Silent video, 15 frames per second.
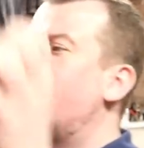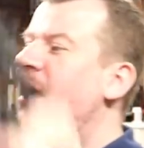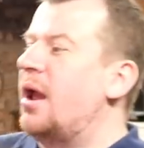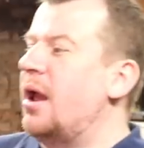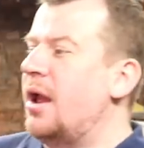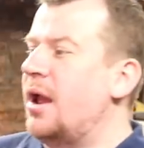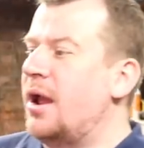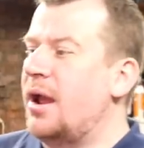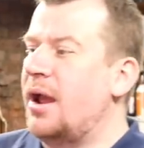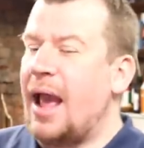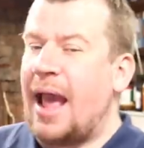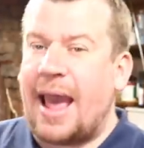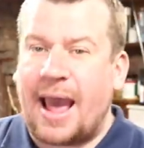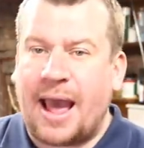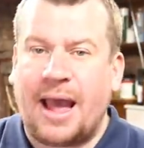
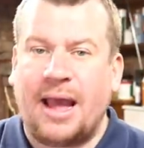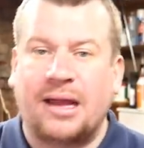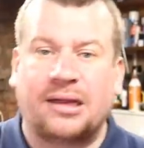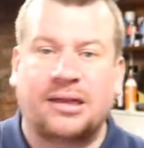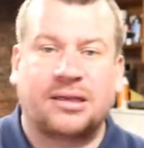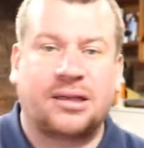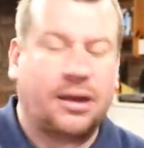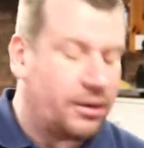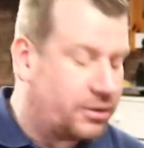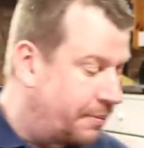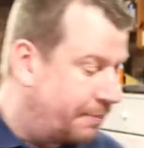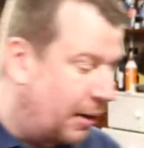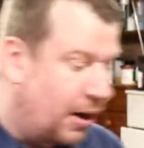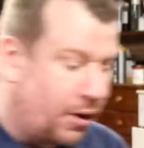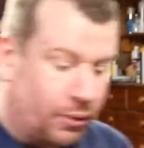air to
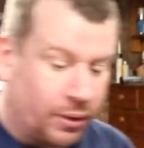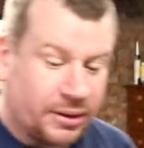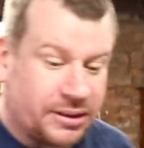blow